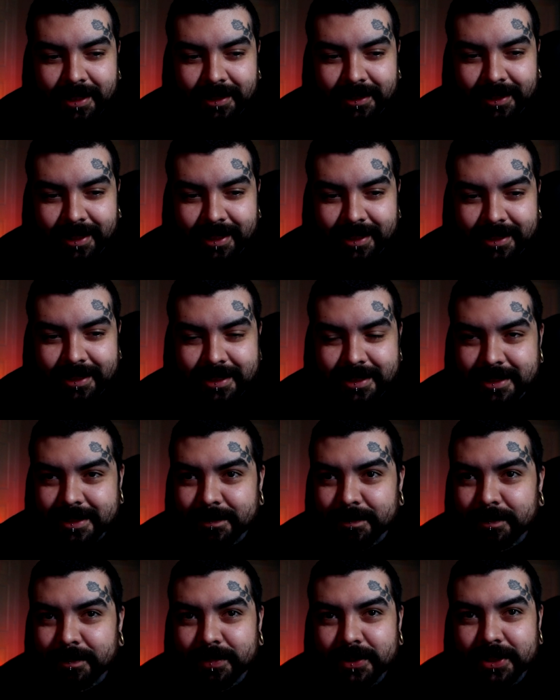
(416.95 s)
like this
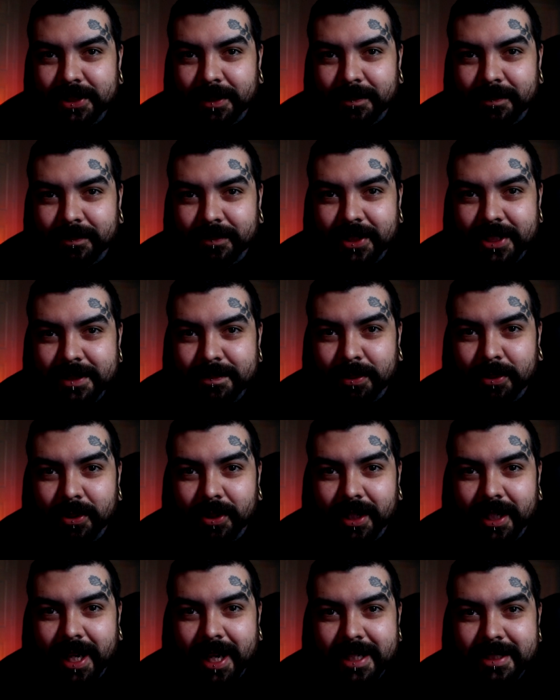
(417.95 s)
some this
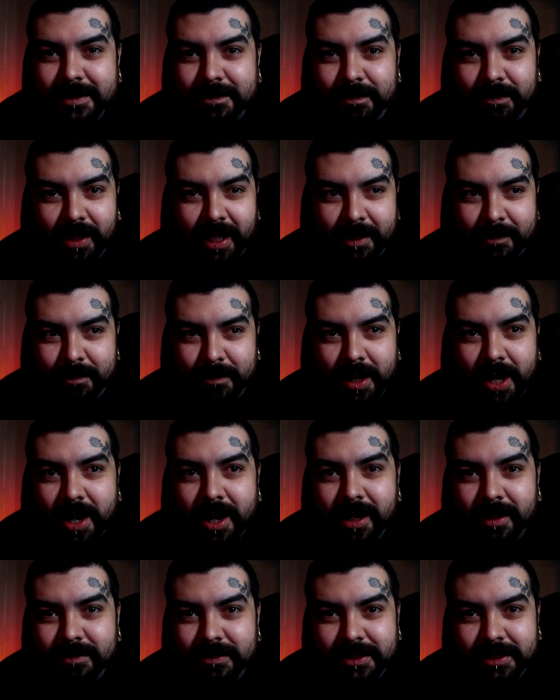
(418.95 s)
poor guy's like
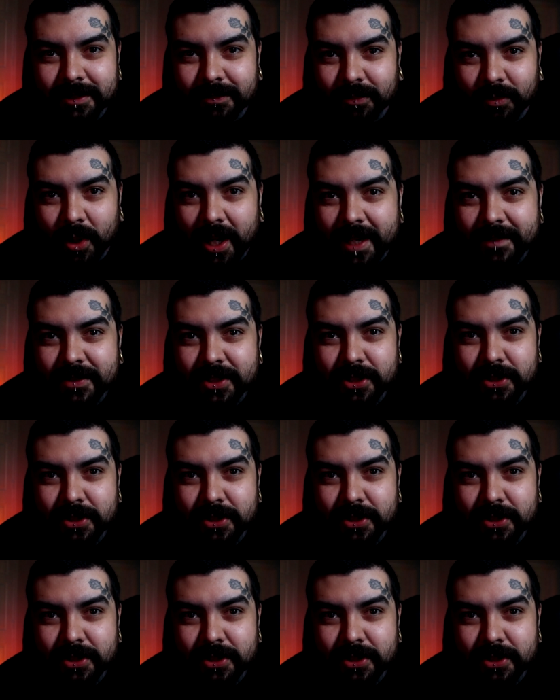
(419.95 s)
mom's and wife's